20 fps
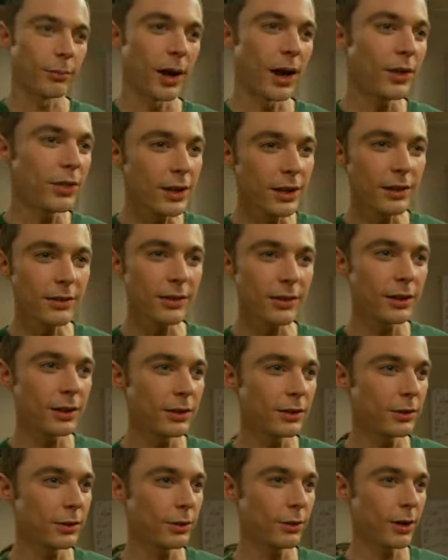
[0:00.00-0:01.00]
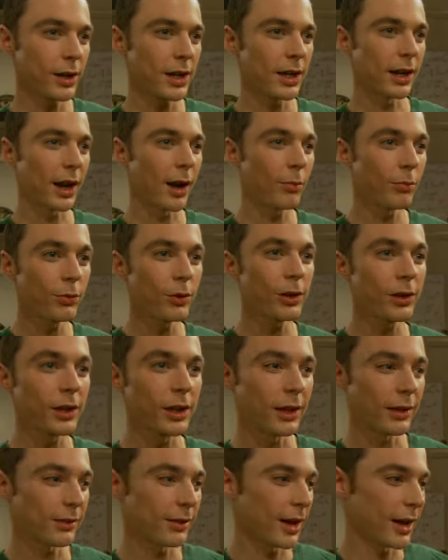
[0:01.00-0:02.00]
think it's going to do great. I'm really
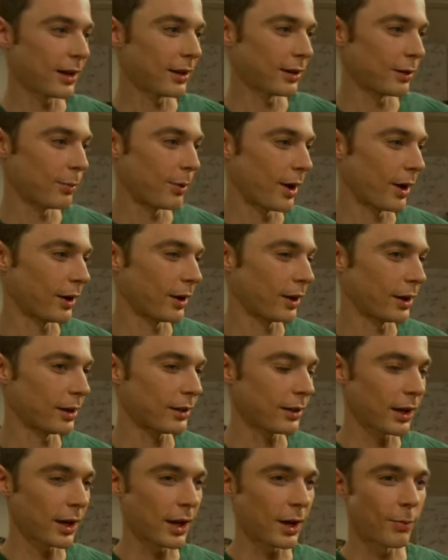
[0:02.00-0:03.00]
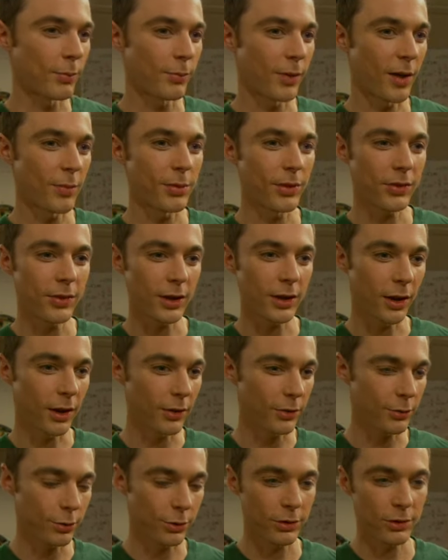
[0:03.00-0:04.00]
excited about it. I've been seeing
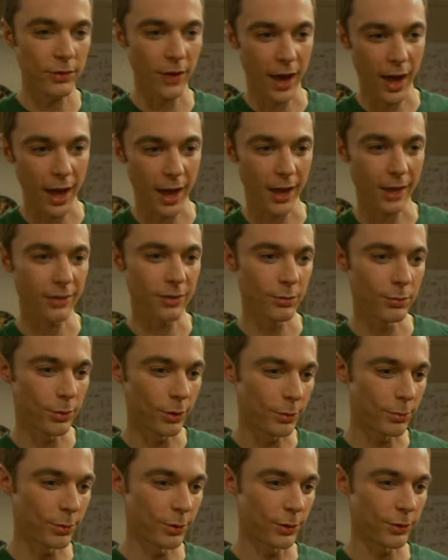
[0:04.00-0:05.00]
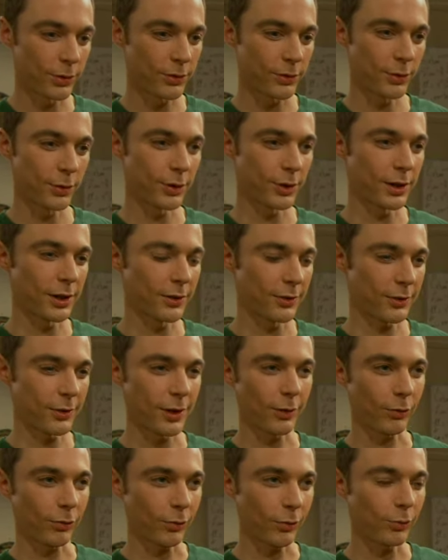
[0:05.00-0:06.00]
all sorts of ads and billboards for it.
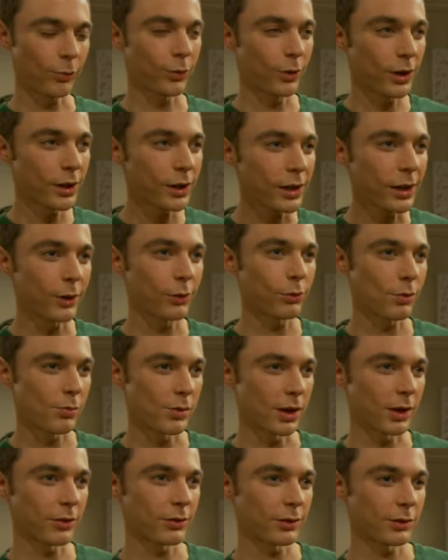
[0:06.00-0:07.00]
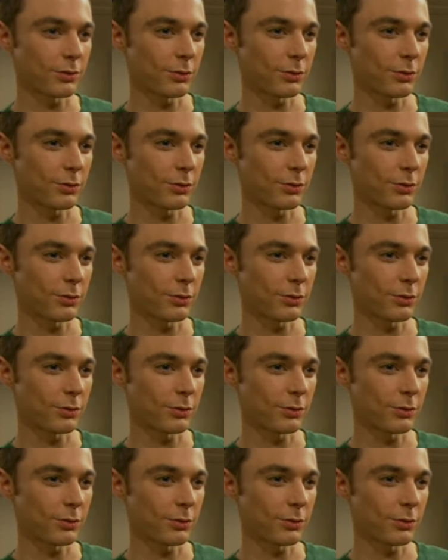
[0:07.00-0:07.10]
It really is reminiscent